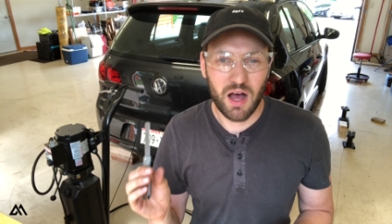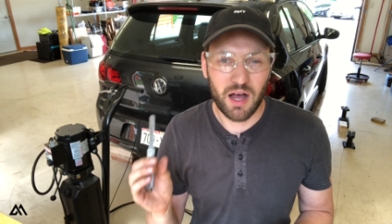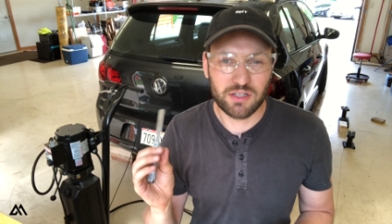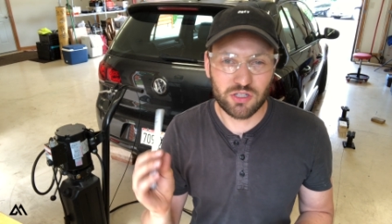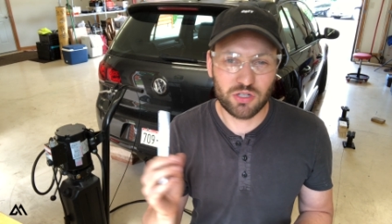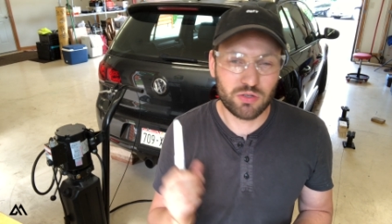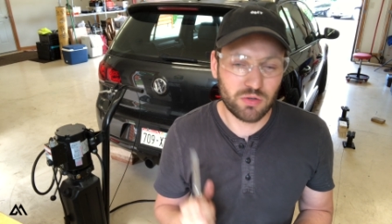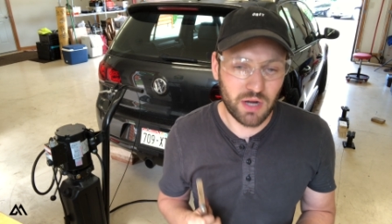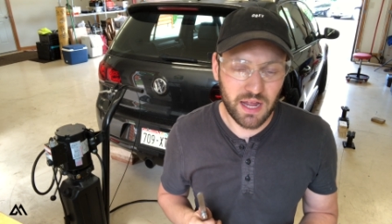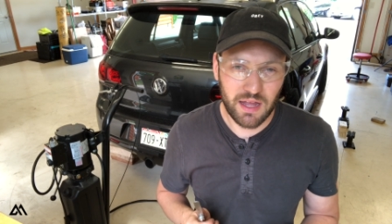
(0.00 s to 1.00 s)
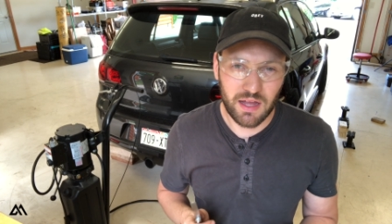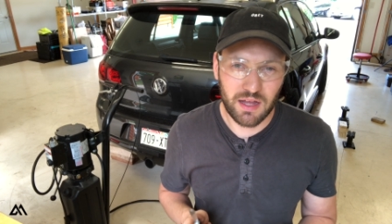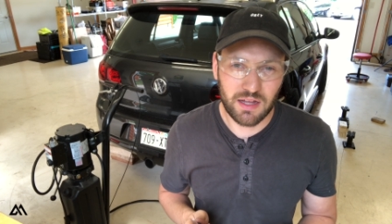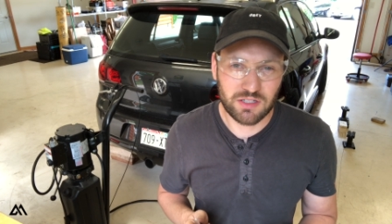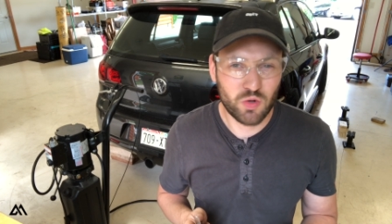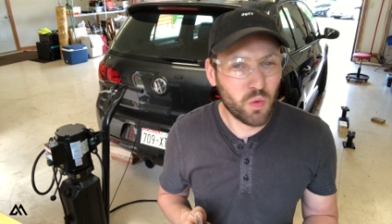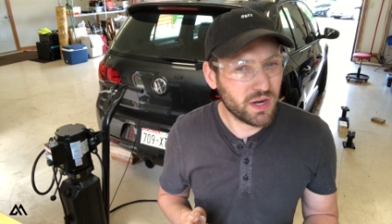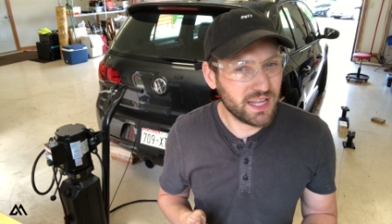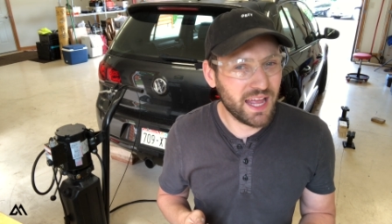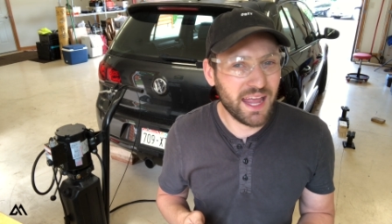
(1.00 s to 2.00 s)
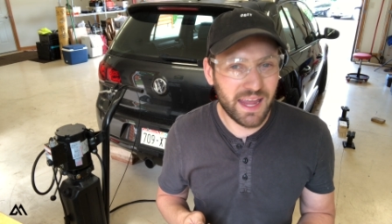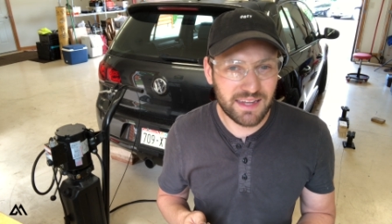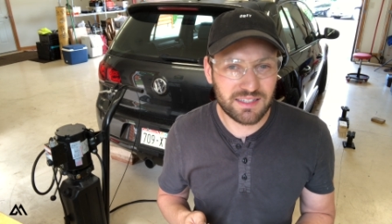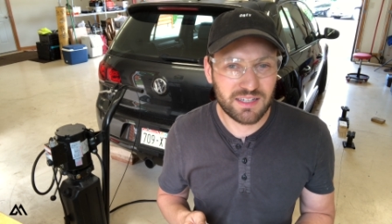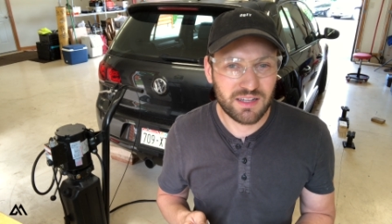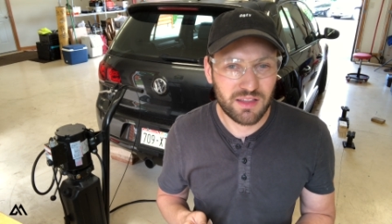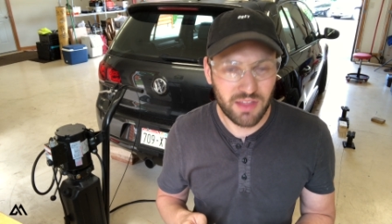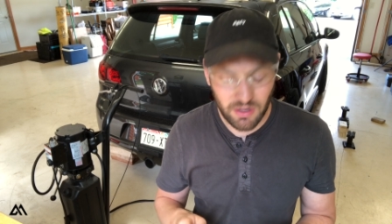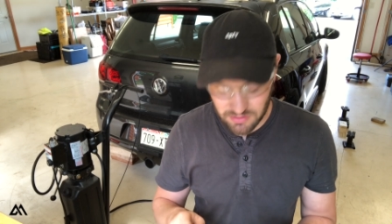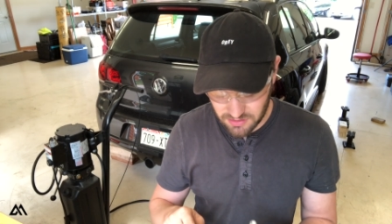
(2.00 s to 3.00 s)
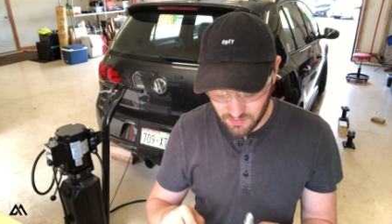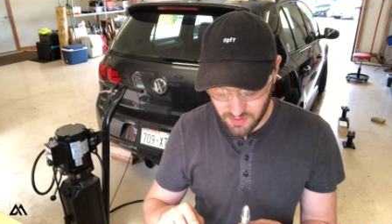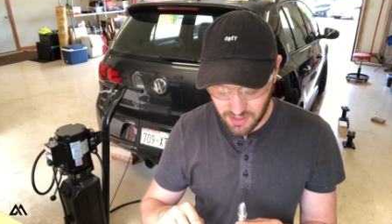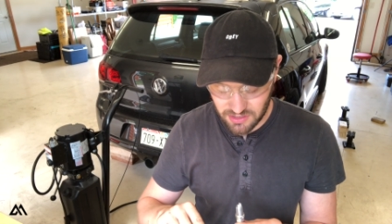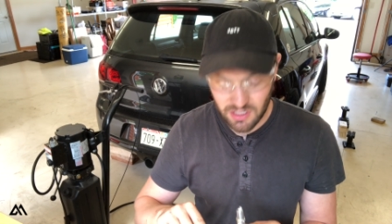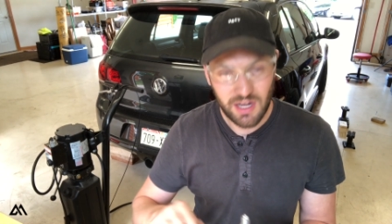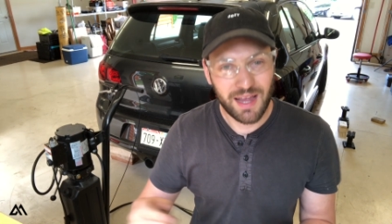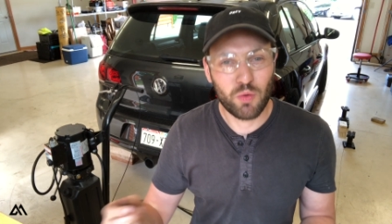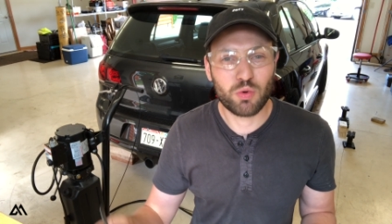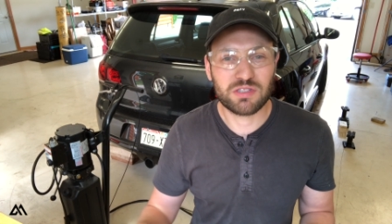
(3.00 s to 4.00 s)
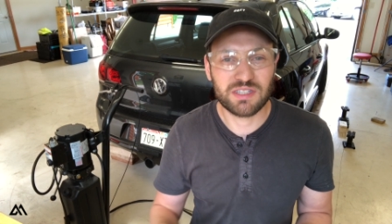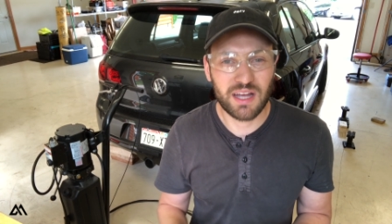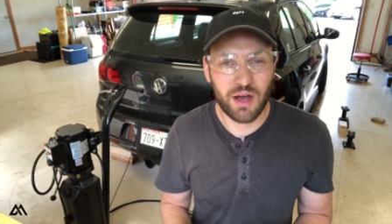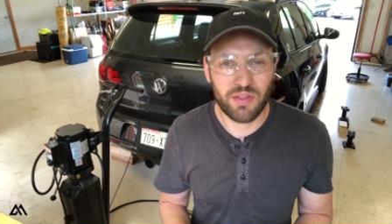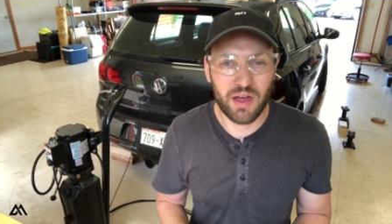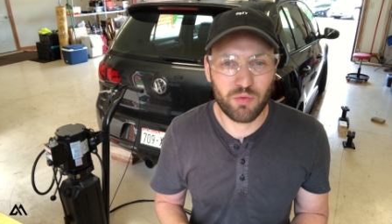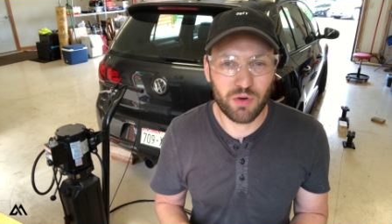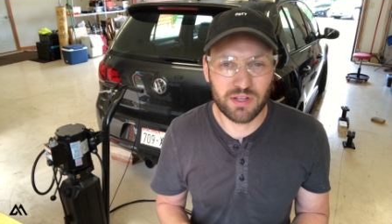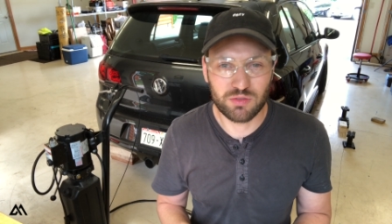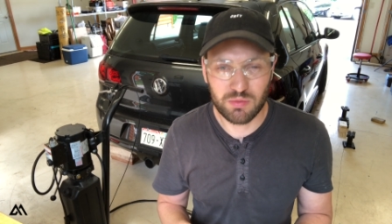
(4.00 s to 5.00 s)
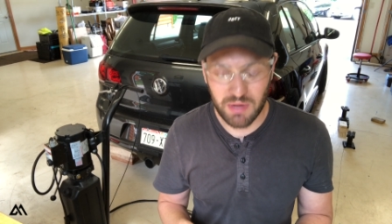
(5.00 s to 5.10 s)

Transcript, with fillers: uh, to uh, twenty-eight thousandths of an inch, and we'll see how that runs. We